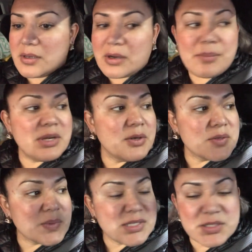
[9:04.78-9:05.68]
Grandma
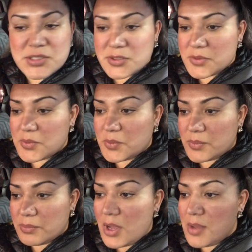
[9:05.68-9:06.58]
knows what to
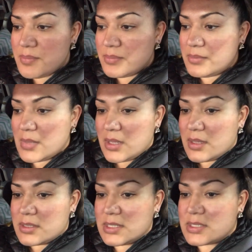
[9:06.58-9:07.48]
do. Mom
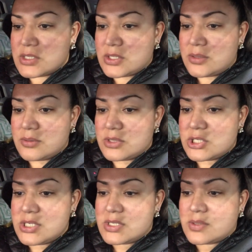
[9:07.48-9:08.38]
does too, and
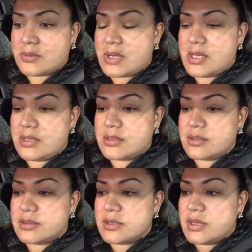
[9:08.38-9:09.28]
she's great.
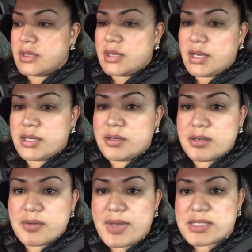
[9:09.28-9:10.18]
And I
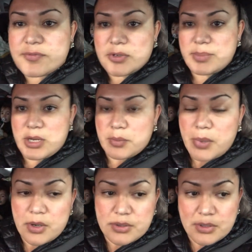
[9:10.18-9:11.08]
couldn't have asked for a better
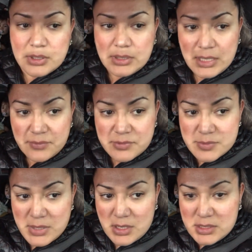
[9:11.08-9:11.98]
partner in life,
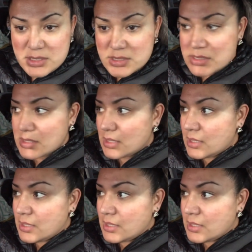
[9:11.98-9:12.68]
to be honest.